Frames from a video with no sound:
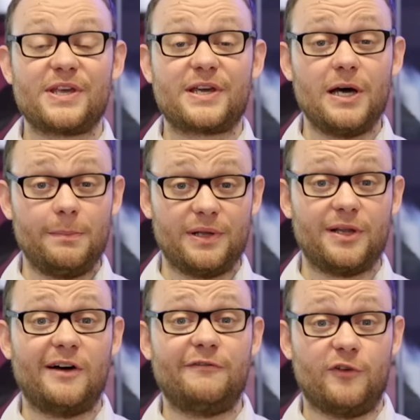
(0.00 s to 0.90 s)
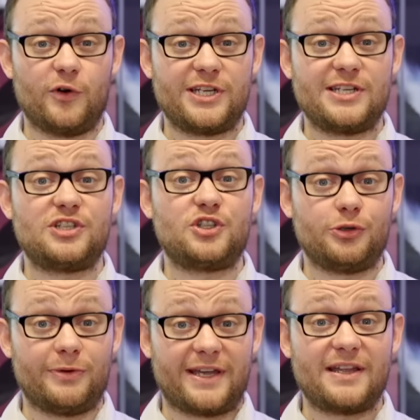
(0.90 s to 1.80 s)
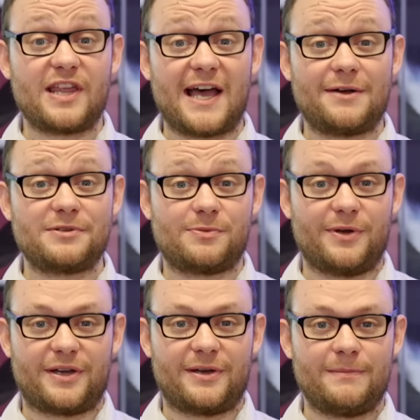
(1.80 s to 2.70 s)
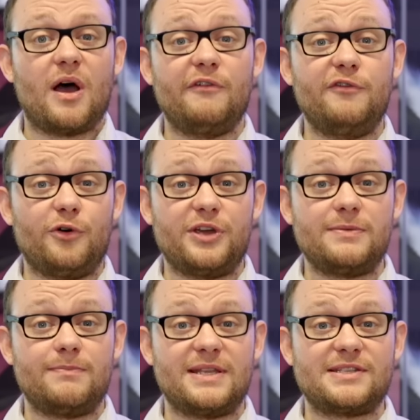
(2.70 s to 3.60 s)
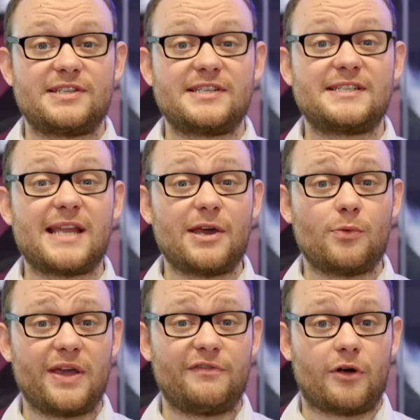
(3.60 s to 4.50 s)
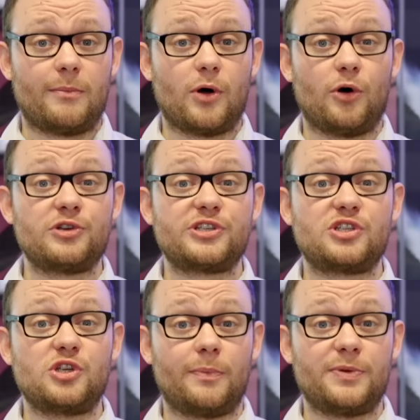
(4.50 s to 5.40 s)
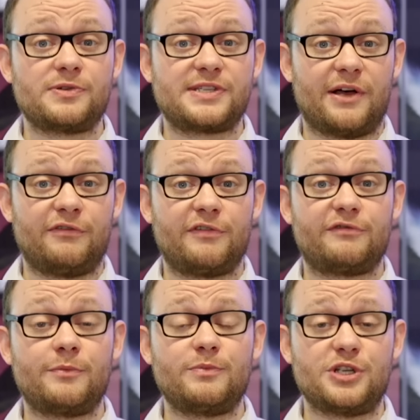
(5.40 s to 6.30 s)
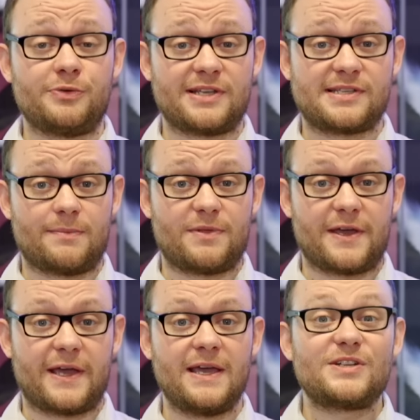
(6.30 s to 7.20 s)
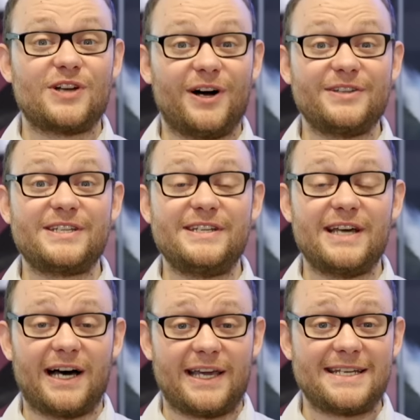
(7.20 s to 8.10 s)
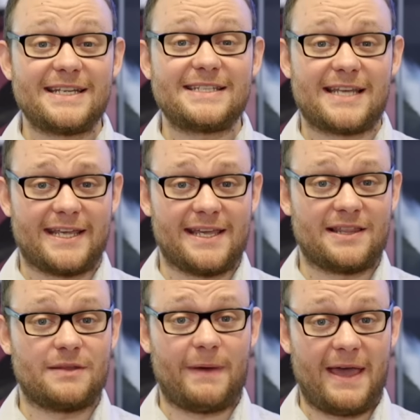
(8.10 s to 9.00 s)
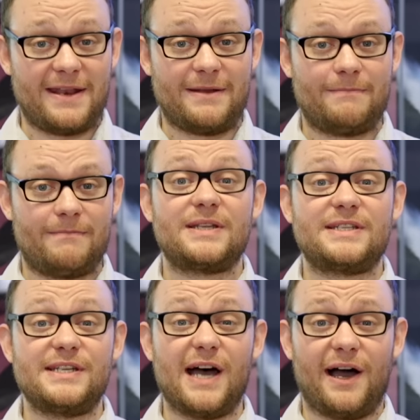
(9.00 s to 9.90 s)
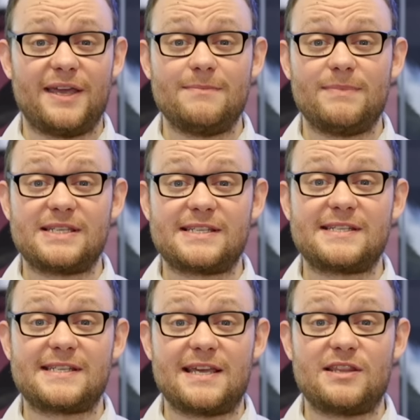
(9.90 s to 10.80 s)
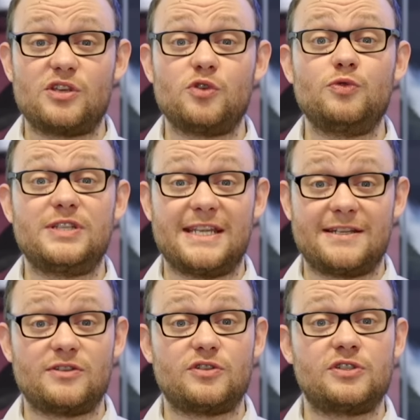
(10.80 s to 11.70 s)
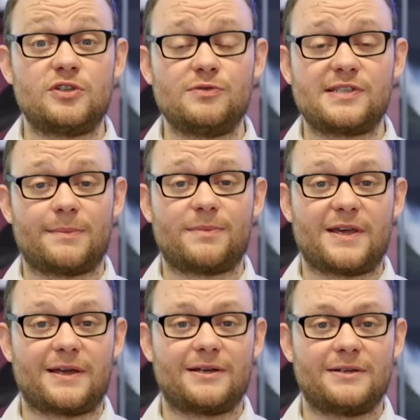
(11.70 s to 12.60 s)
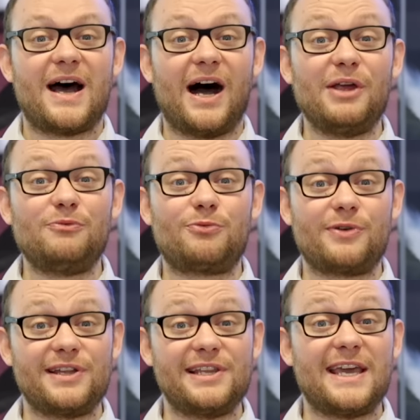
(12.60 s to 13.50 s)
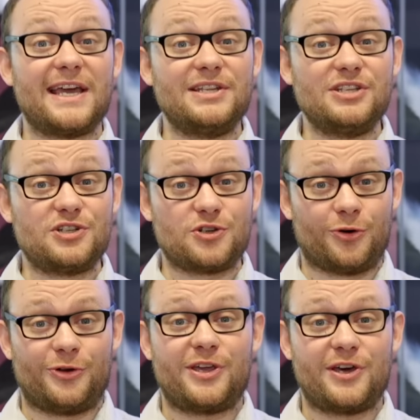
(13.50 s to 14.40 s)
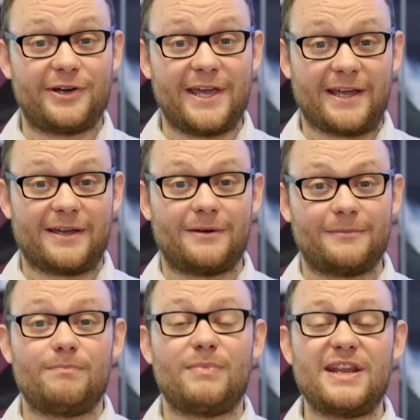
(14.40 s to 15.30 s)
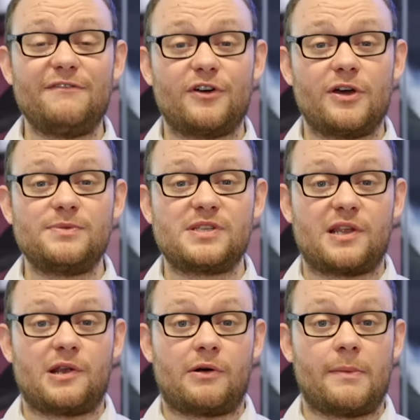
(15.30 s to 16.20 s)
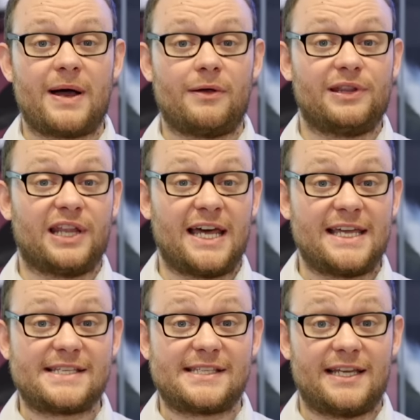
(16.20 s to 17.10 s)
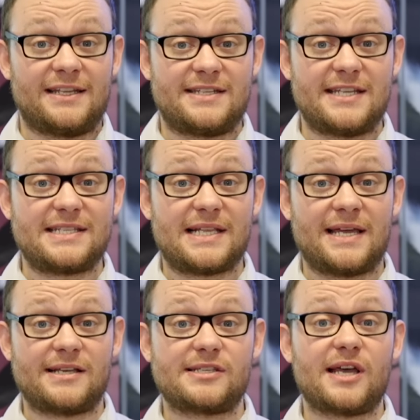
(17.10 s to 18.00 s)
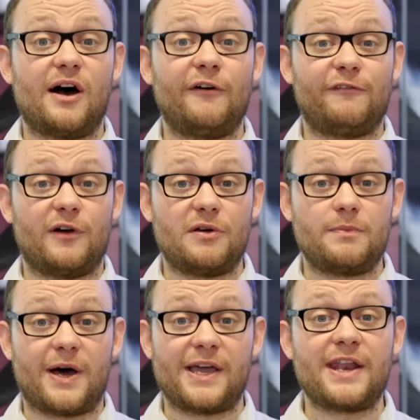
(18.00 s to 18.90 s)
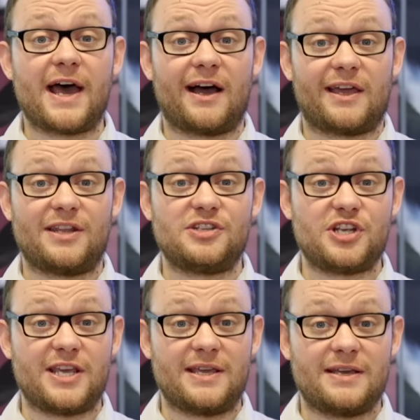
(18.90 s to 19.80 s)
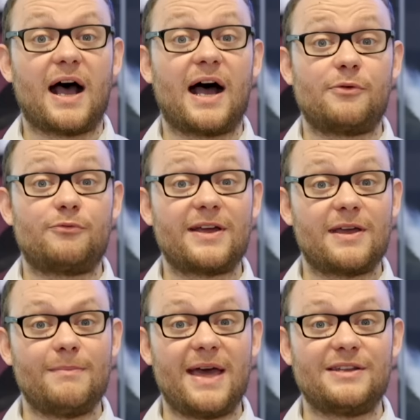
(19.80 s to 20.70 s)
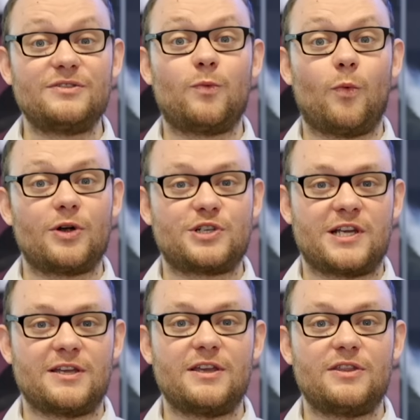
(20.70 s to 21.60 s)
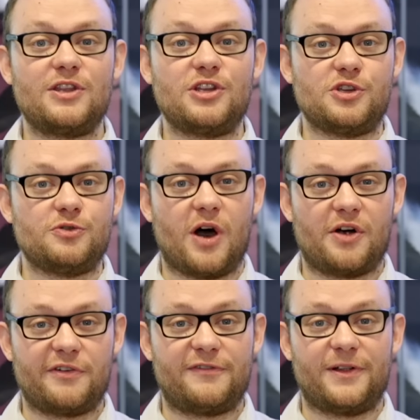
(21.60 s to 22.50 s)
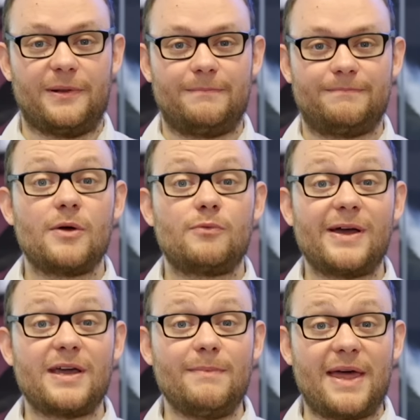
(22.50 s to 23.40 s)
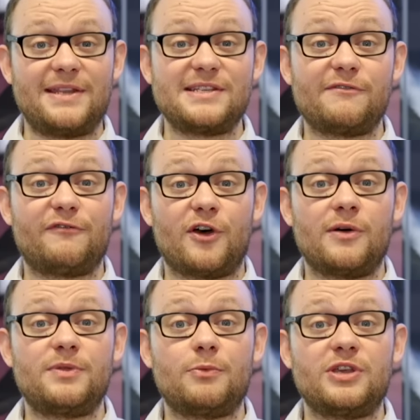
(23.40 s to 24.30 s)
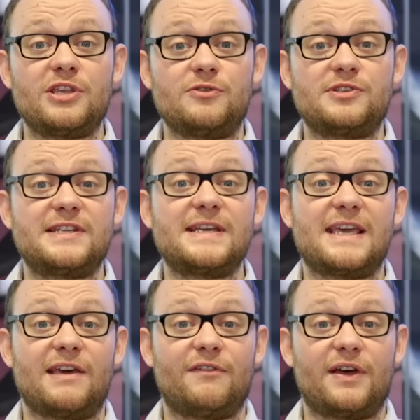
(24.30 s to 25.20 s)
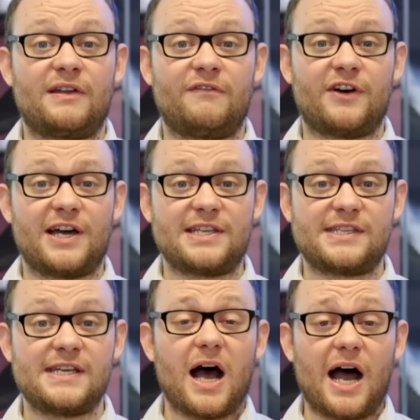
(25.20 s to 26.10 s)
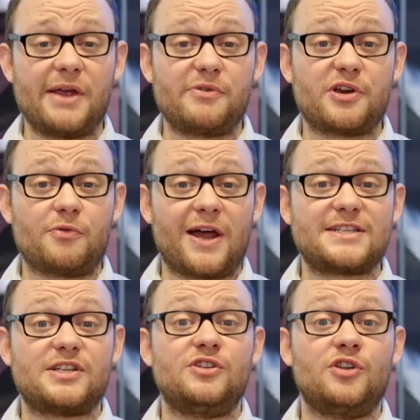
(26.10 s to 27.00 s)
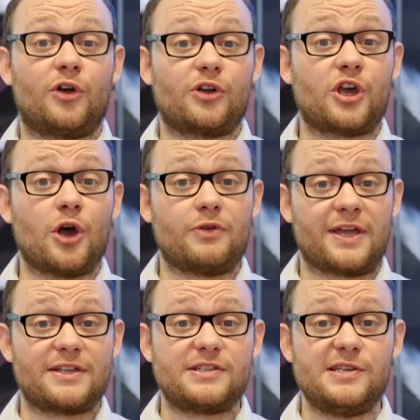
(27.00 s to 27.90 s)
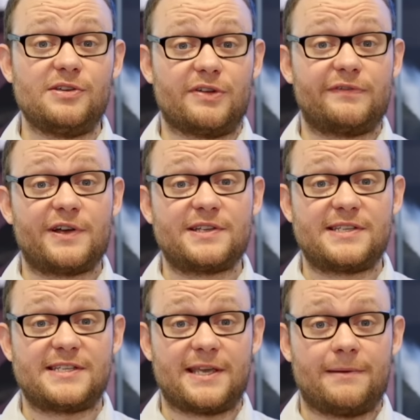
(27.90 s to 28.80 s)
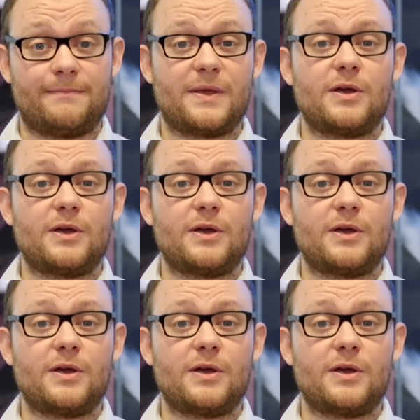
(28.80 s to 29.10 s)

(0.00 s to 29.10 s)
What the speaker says: The couple avoided doing the housework. Avoid means to stay away from or stop yourself from doing something. Sean denied taking the pen. Deny means to say that you didn't do something. I really enjoy cooking. Many verbs that are about likes and dislikes are followed by an ing. I recommend watching the new horror film. Recommend is a verb that we use to give advice. I regret not going to university.